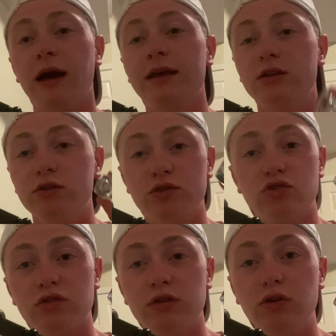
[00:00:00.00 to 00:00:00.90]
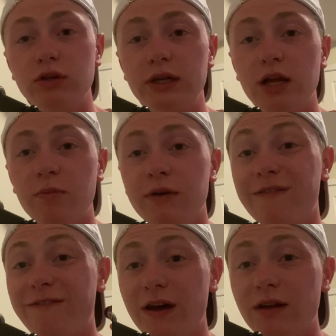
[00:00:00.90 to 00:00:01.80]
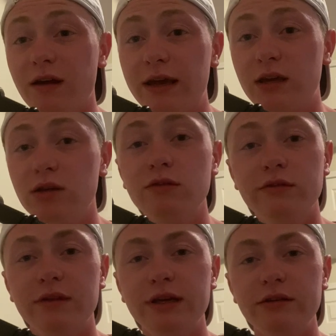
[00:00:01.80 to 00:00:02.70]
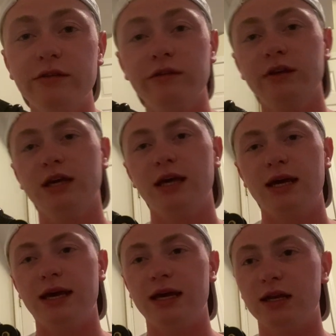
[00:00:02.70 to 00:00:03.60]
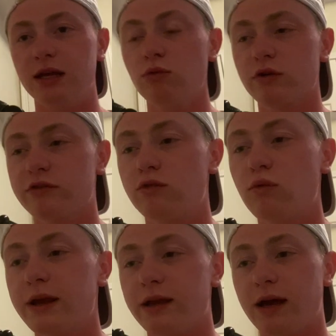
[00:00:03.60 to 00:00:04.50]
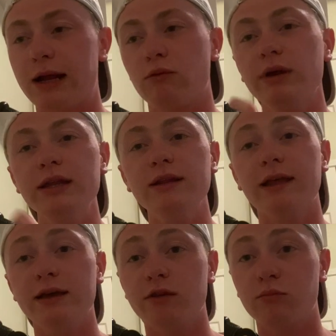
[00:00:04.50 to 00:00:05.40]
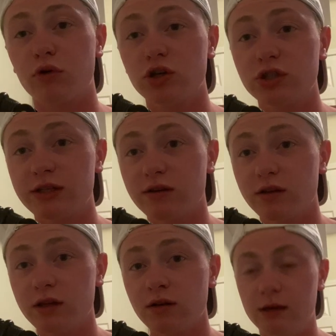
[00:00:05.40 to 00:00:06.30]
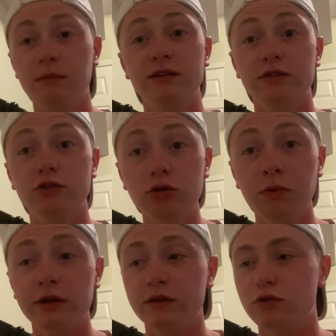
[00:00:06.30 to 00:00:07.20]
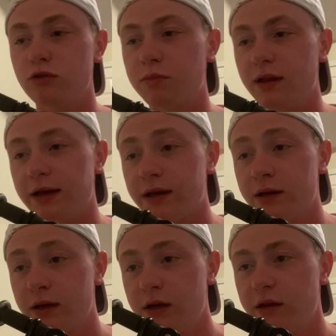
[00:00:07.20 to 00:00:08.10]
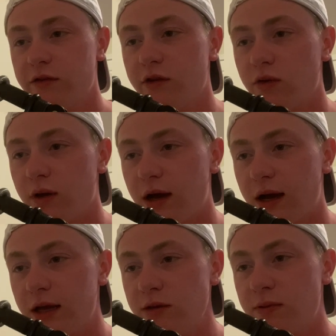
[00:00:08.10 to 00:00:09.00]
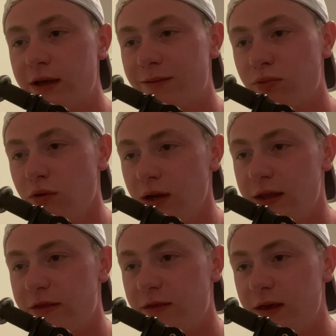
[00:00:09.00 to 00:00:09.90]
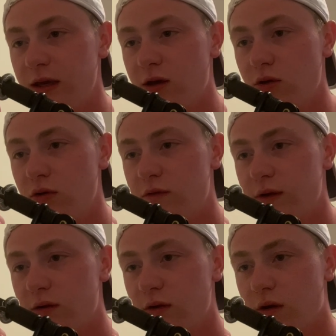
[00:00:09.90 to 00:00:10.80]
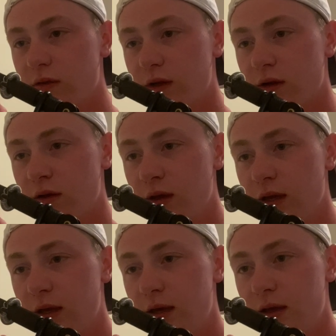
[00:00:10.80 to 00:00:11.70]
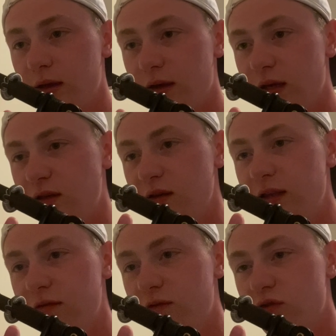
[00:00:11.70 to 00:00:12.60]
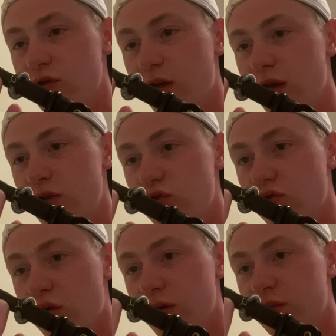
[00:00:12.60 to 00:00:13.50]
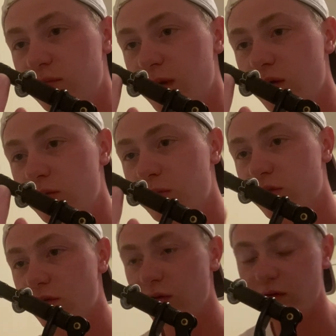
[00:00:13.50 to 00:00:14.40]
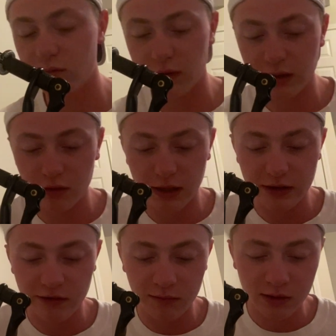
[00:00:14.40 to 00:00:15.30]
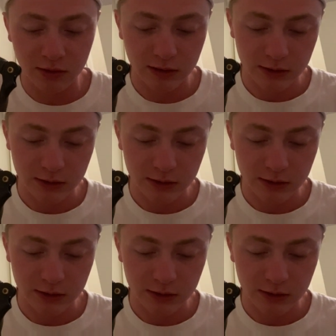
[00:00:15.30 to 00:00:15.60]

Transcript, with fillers: I looked it up, found out I could use this, and it works great. I really like the brush that's on there. Makes it super easy to apply. So I apply a pretty thick coat of it on there. It does have a strong smell, but so does regular head cement.